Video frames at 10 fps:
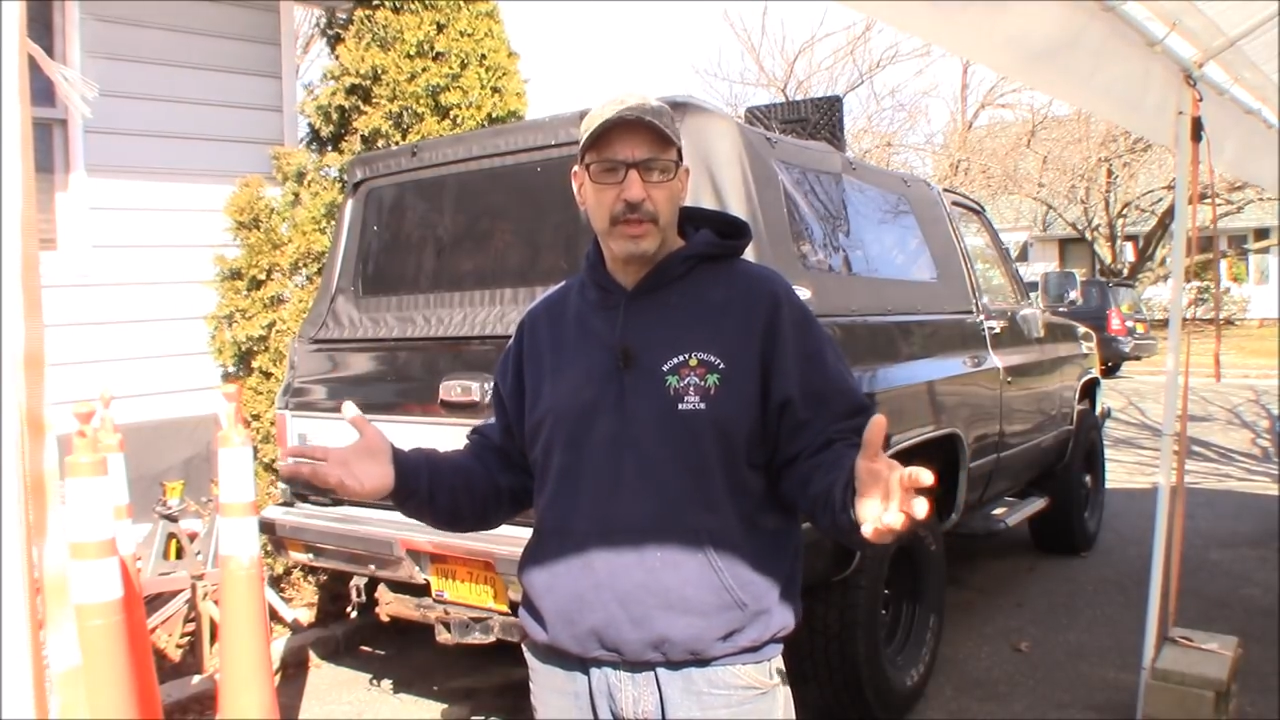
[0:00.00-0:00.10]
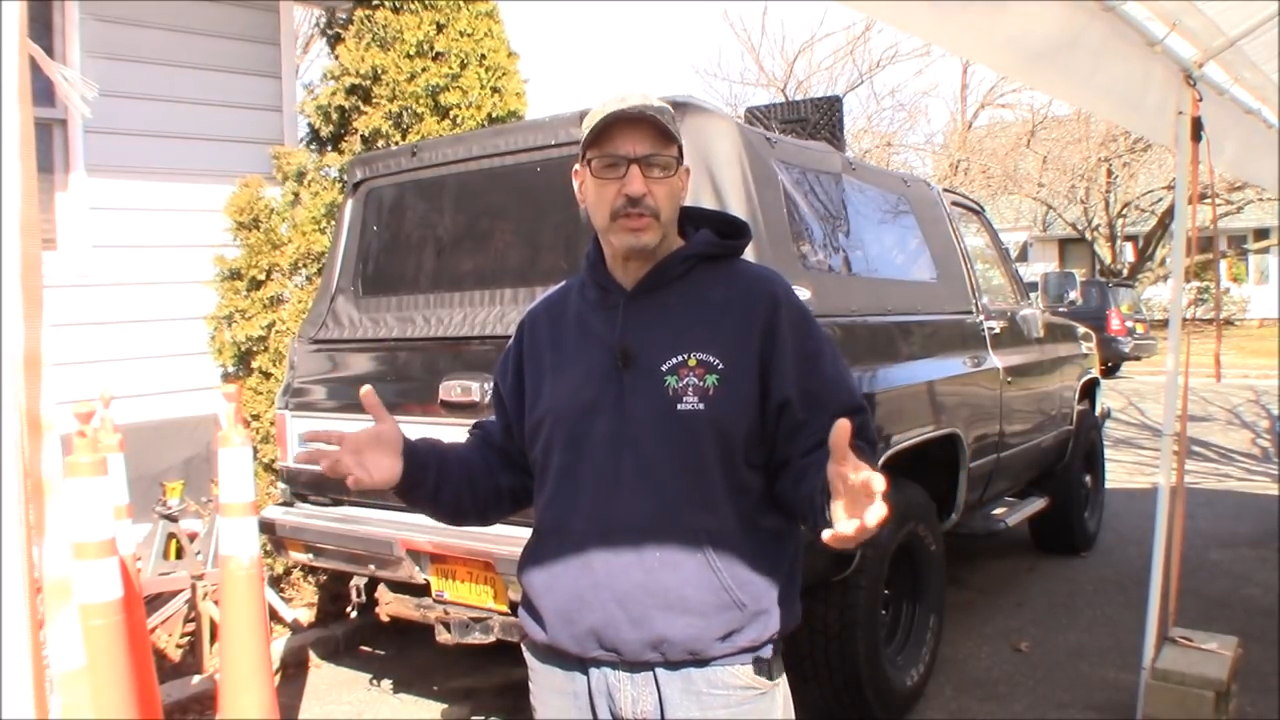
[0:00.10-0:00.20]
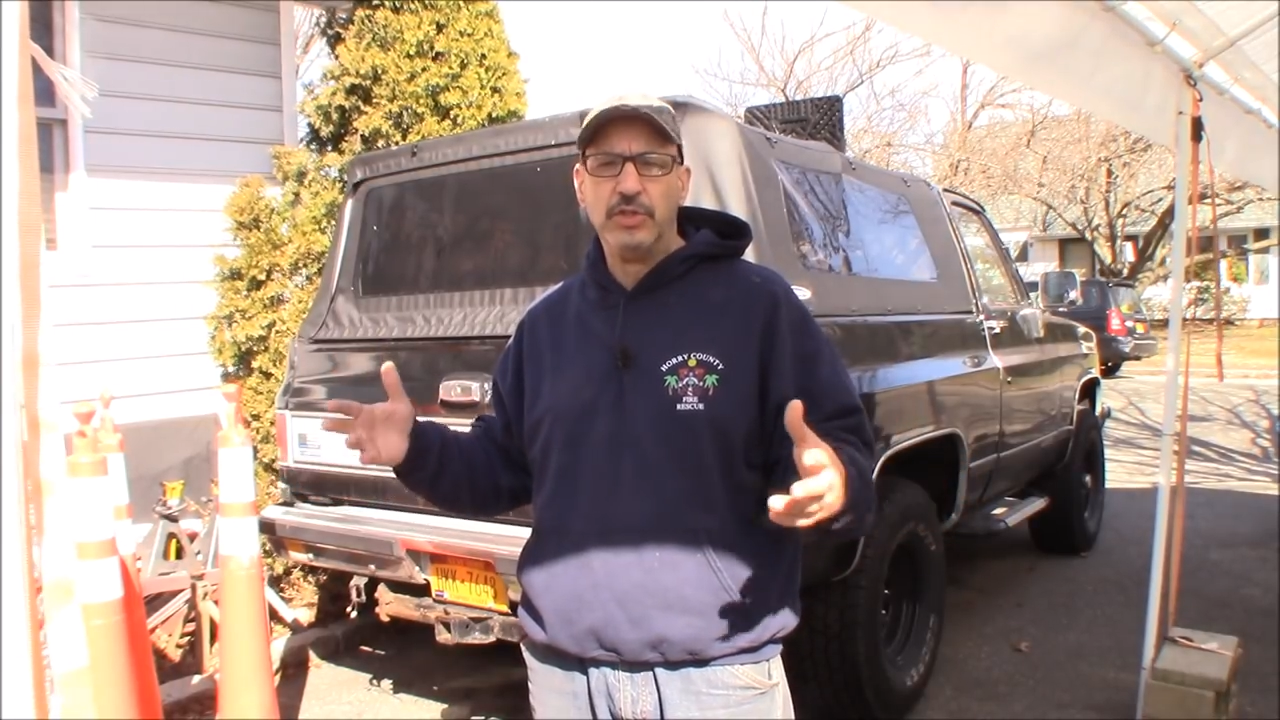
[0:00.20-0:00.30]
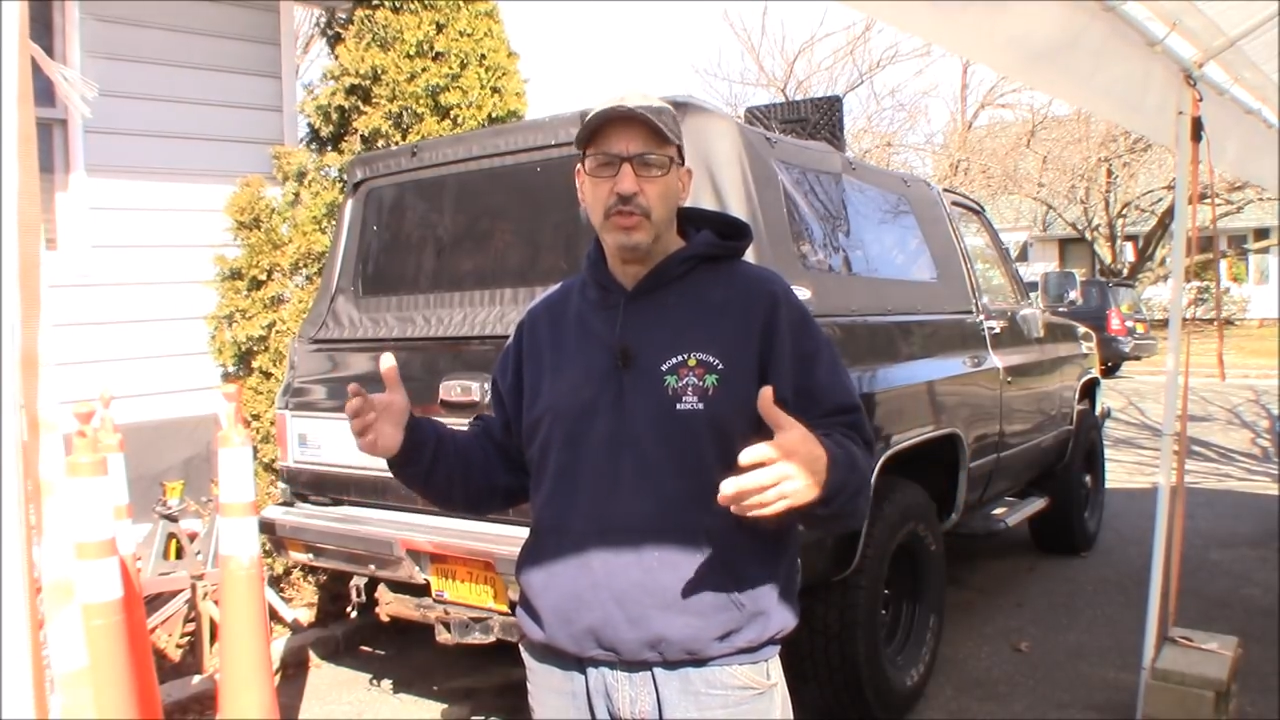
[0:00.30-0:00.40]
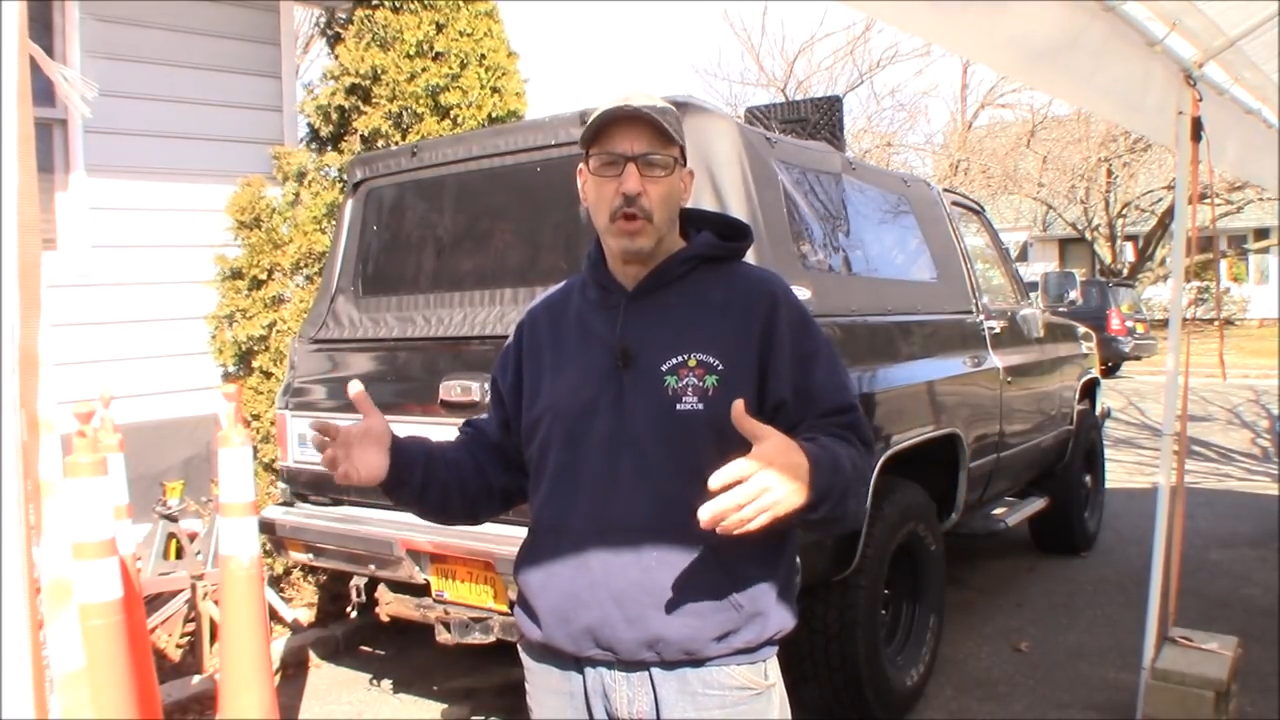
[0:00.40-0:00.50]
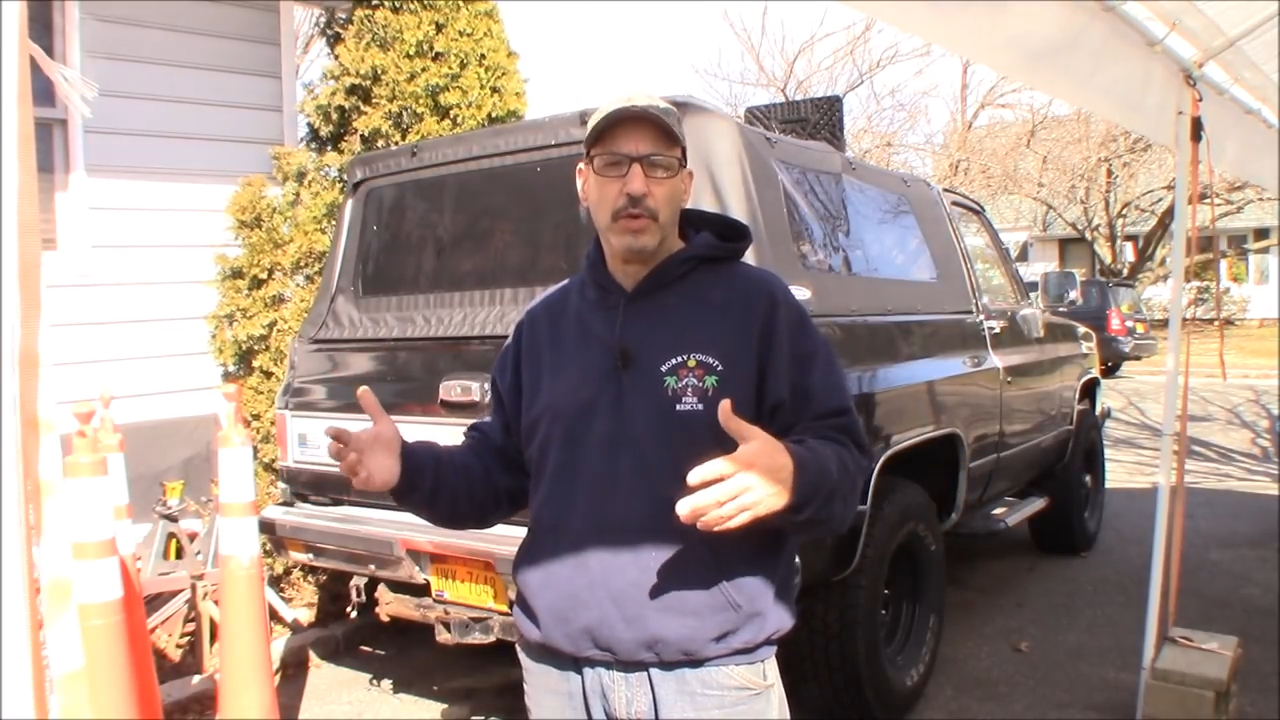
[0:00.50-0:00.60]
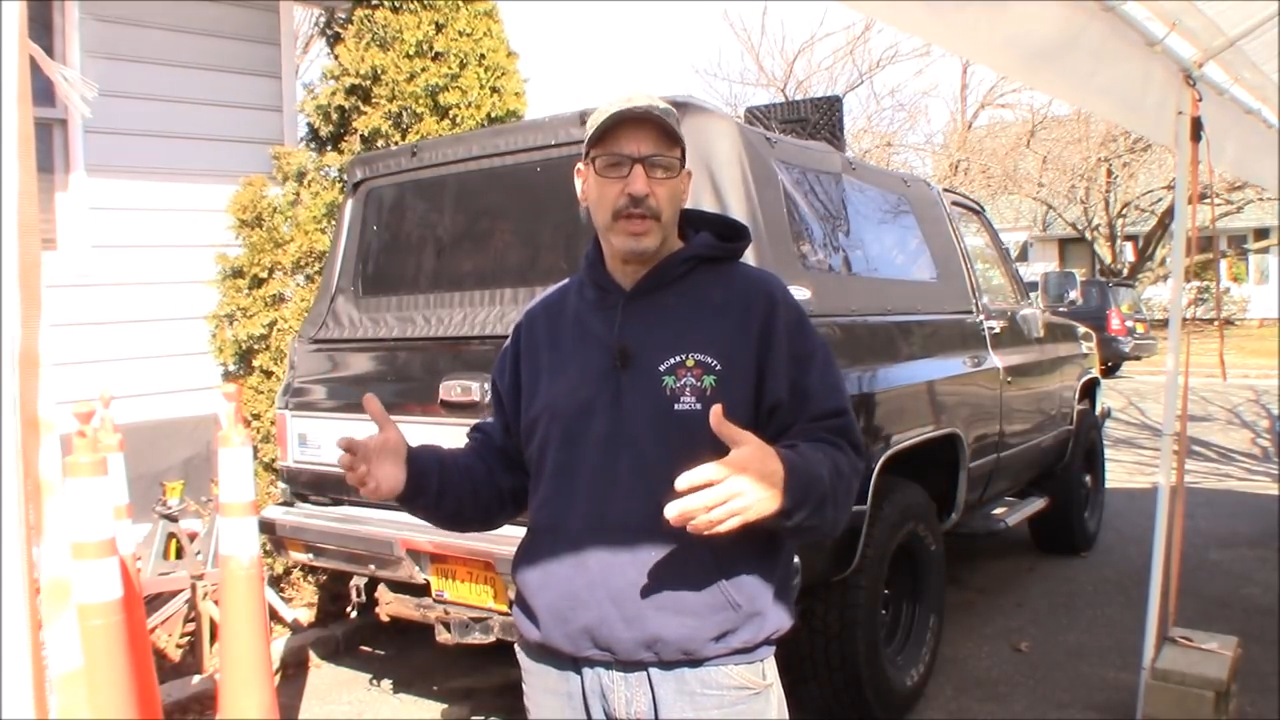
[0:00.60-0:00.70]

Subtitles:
There's no